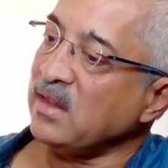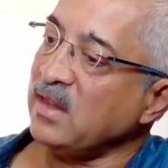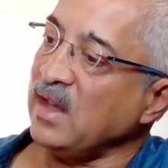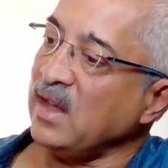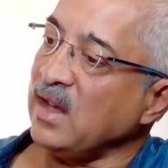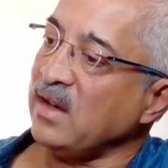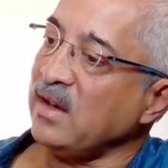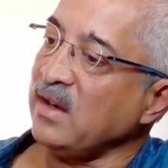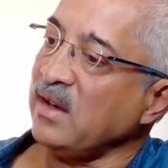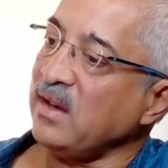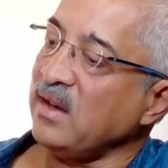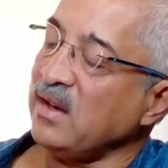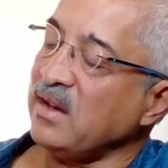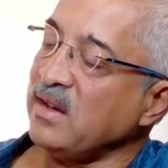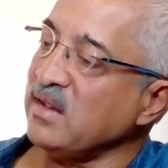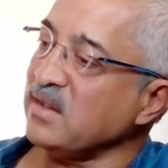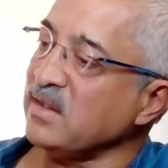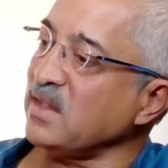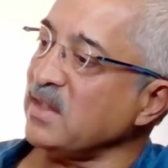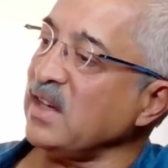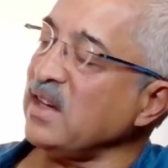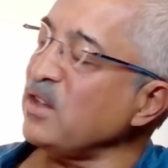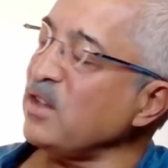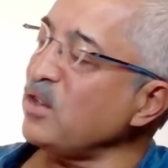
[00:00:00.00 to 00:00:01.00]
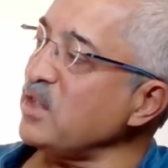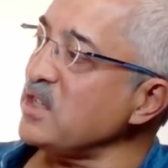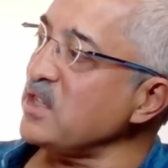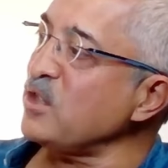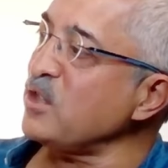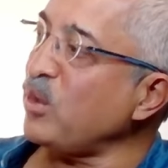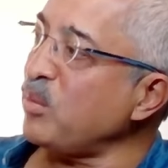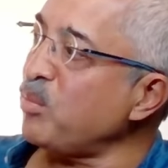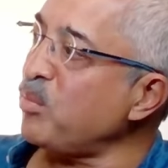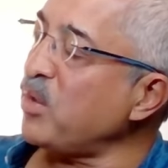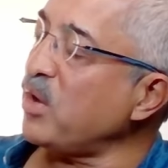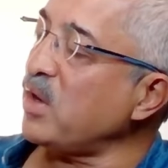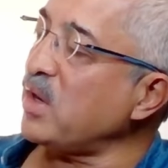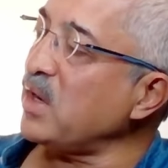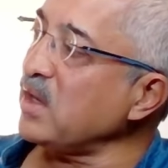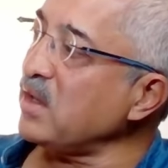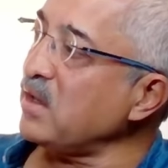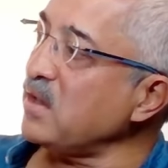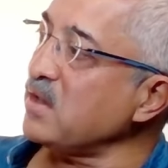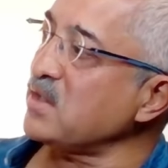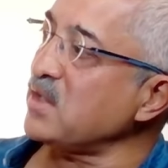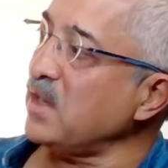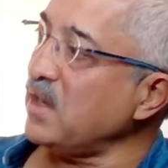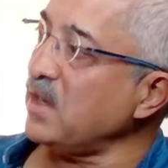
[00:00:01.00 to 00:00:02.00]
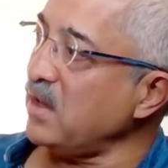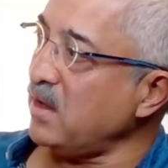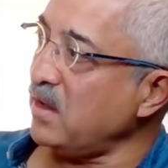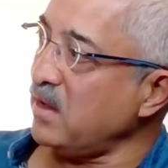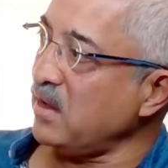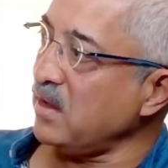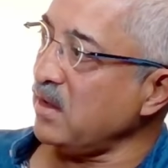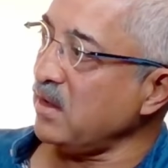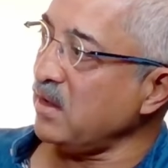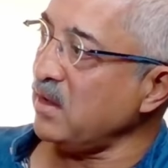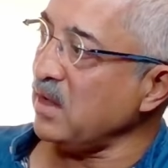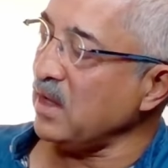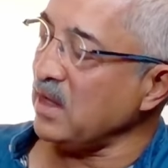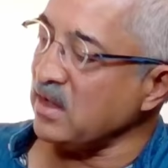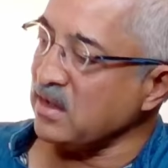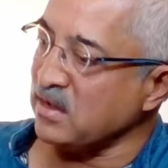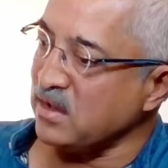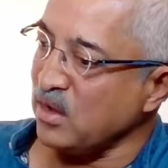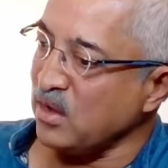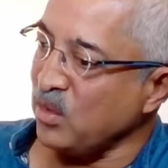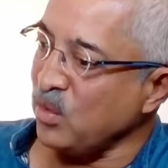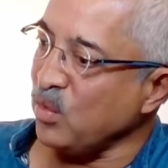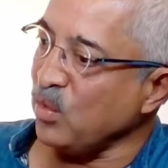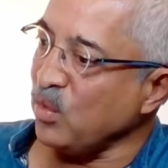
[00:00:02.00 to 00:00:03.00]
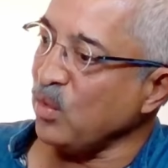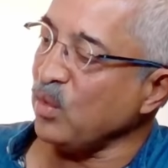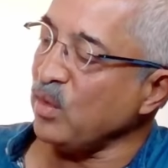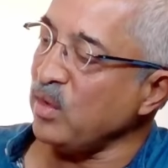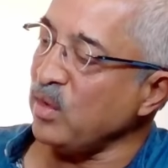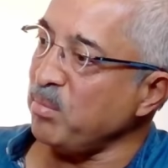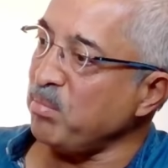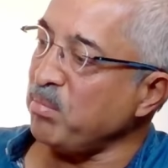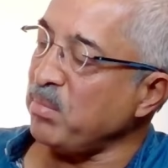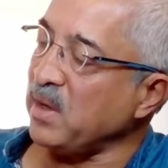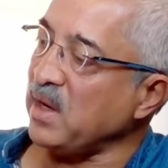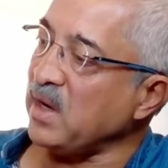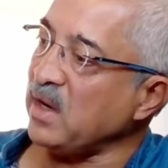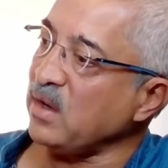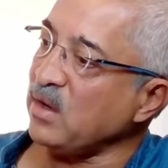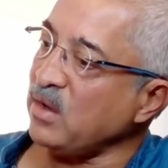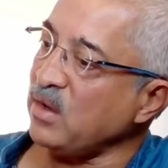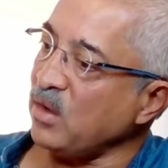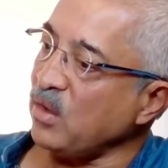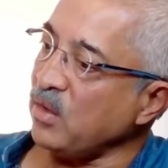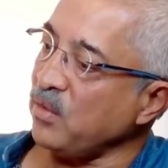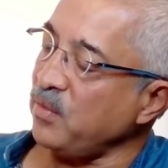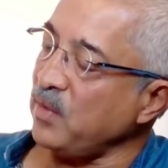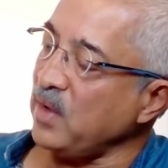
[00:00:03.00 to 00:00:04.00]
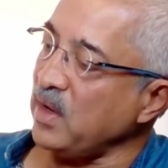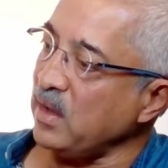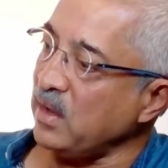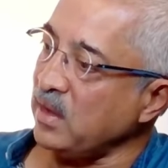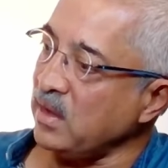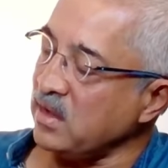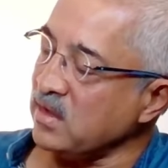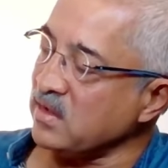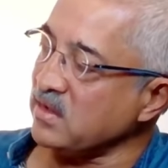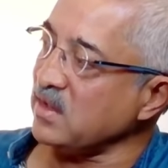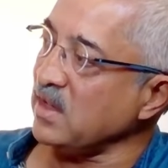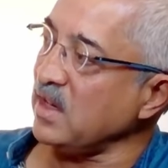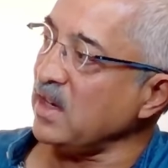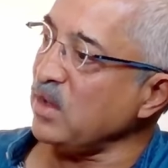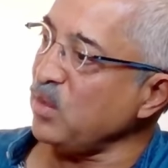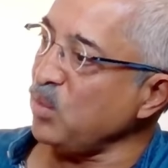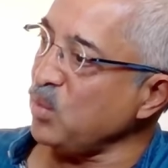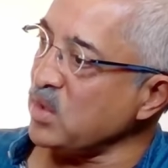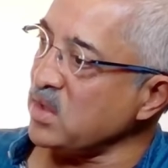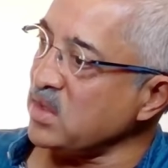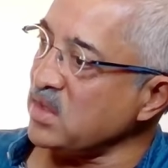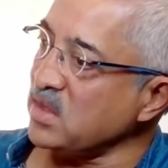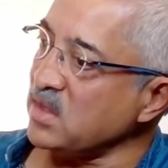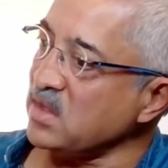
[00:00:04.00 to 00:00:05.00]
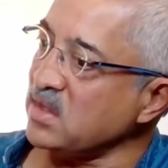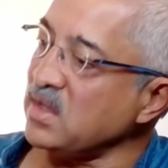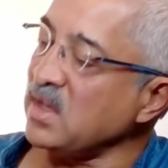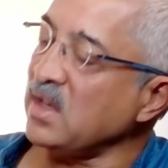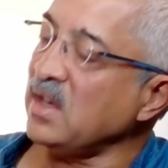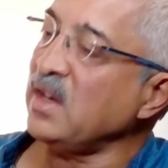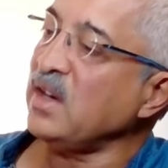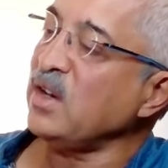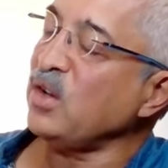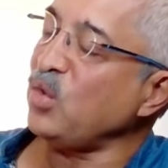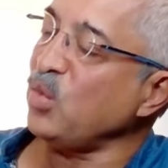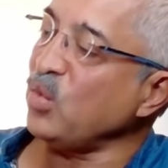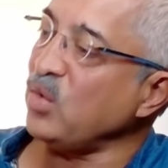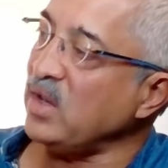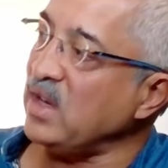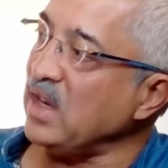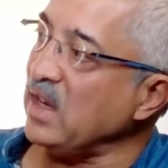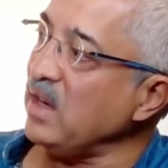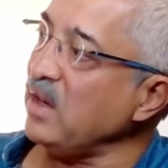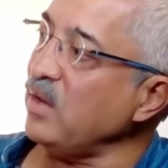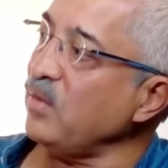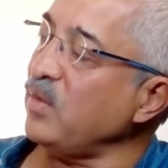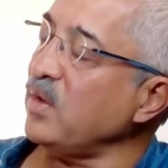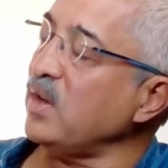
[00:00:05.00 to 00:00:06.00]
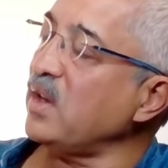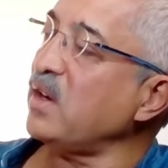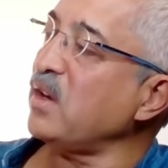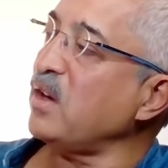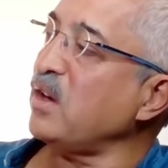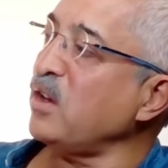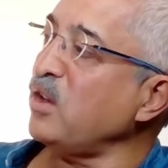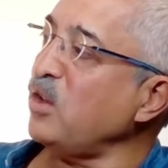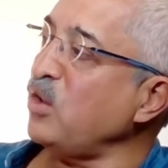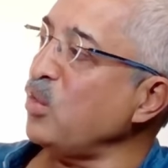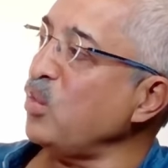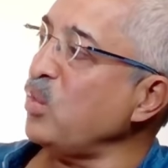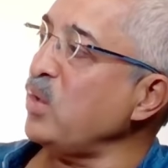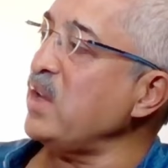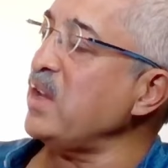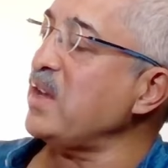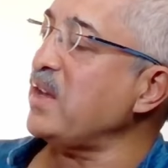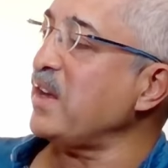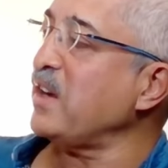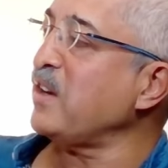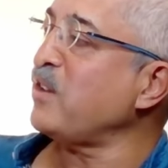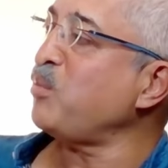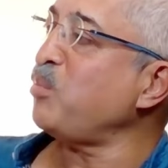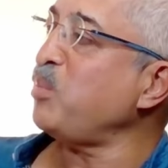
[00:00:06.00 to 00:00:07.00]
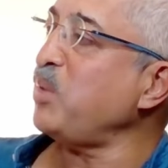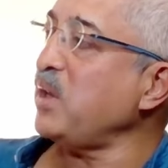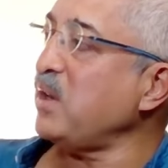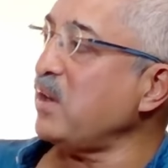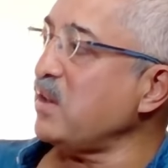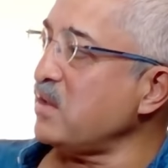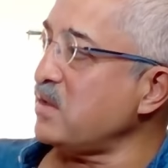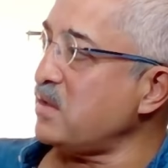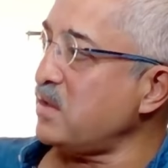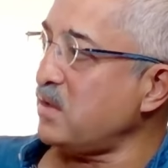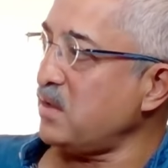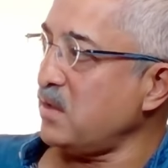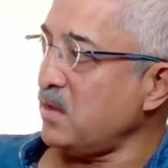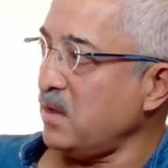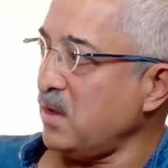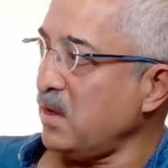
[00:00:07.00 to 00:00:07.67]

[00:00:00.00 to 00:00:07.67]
that design is just not product design. There is a whole part of design which is to deliver a unique experience.